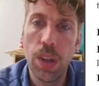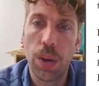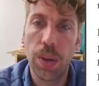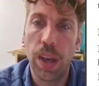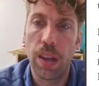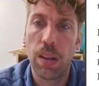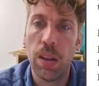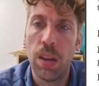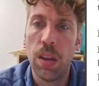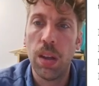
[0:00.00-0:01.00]
Okay,
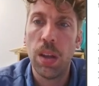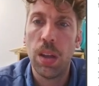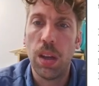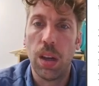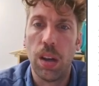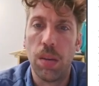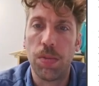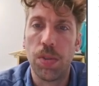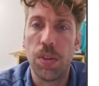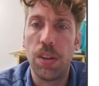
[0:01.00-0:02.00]

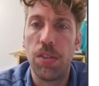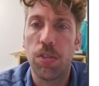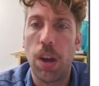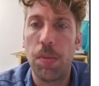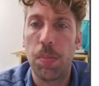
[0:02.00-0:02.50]
so then describe